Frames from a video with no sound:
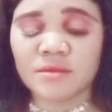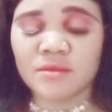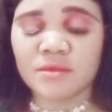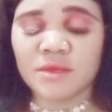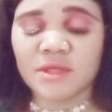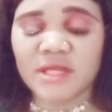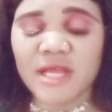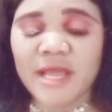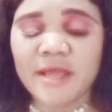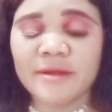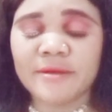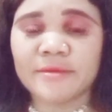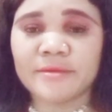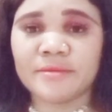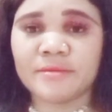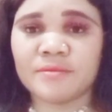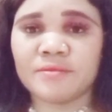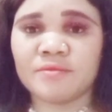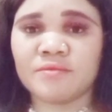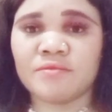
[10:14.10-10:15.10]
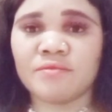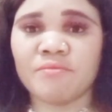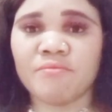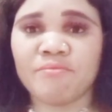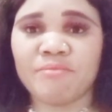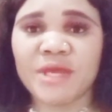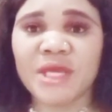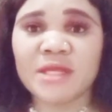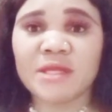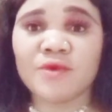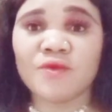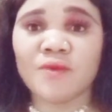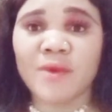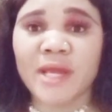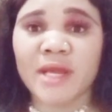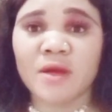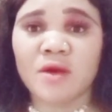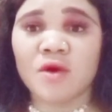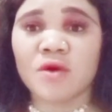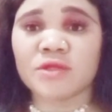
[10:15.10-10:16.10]
Then be the
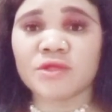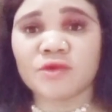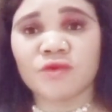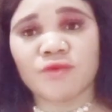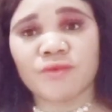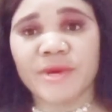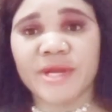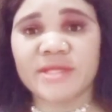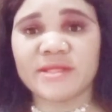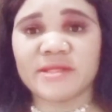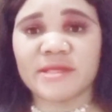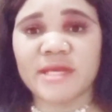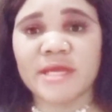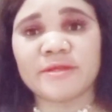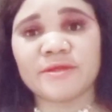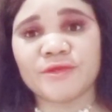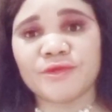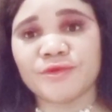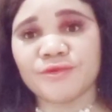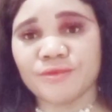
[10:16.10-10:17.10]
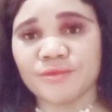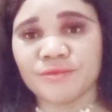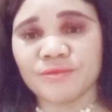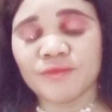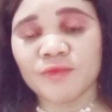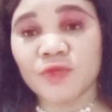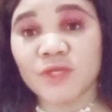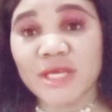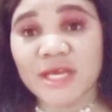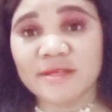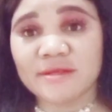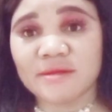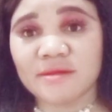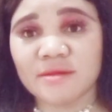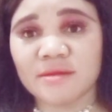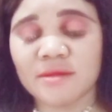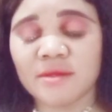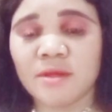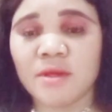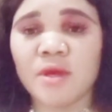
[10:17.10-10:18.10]
way God created you.
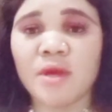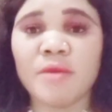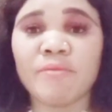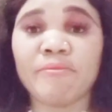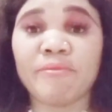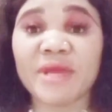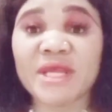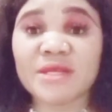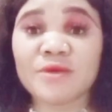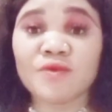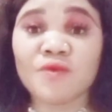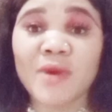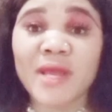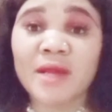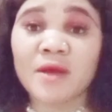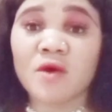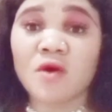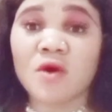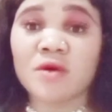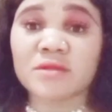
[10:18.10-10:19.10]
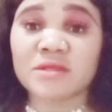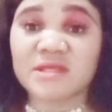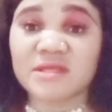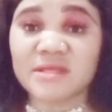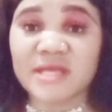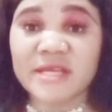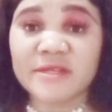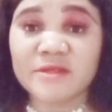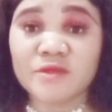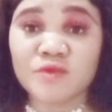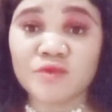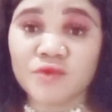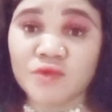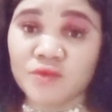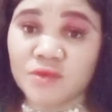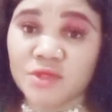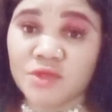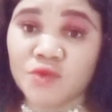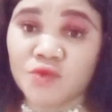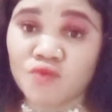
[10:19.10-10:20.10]
Yes. Be the way God sent you to
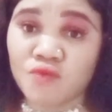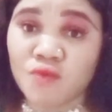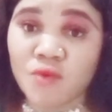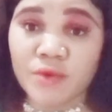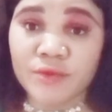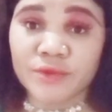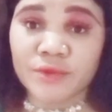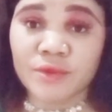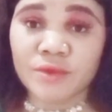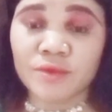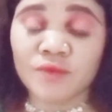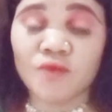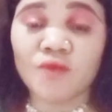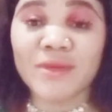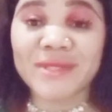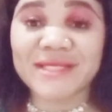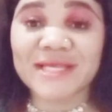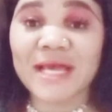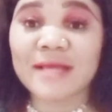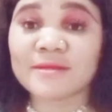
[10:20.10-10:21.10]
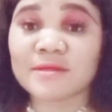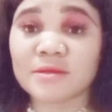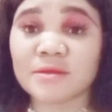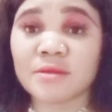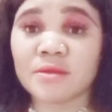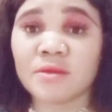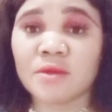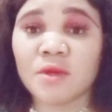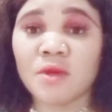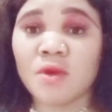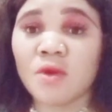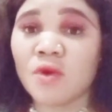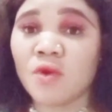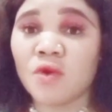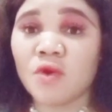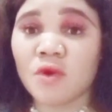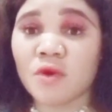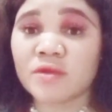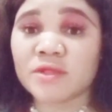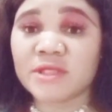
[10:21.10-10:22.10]
this world without
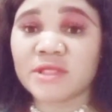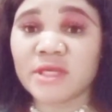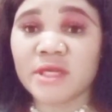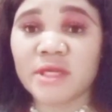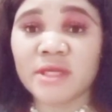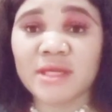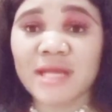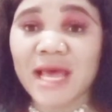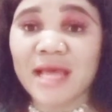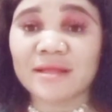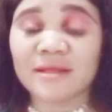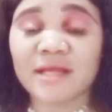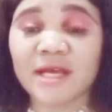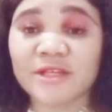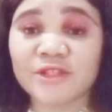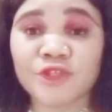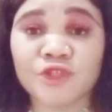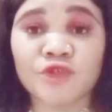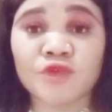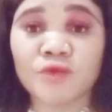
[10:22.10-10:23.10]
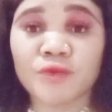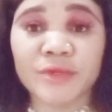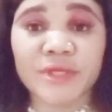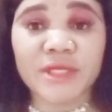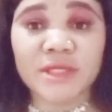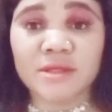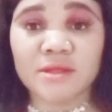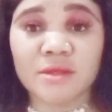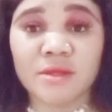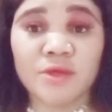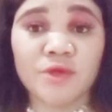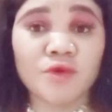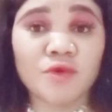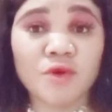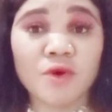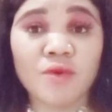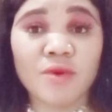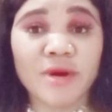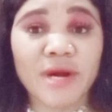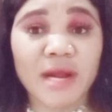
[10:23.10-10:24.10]
nothing attached to it. You
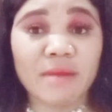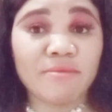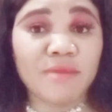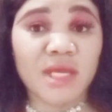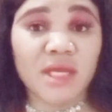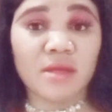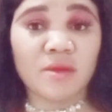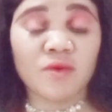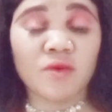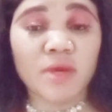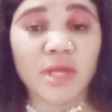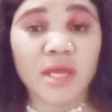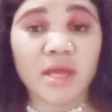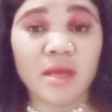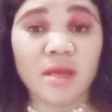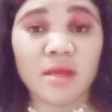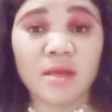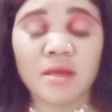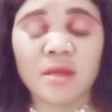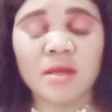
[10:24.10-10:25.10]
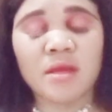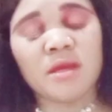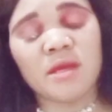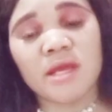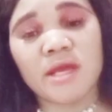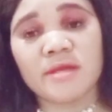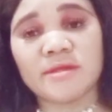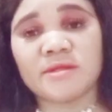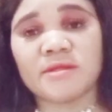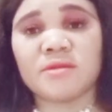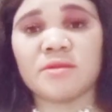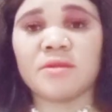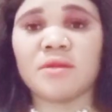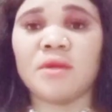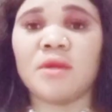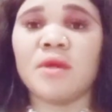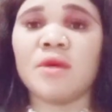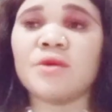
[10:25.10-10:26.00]
know what I mean? Okay? Yes.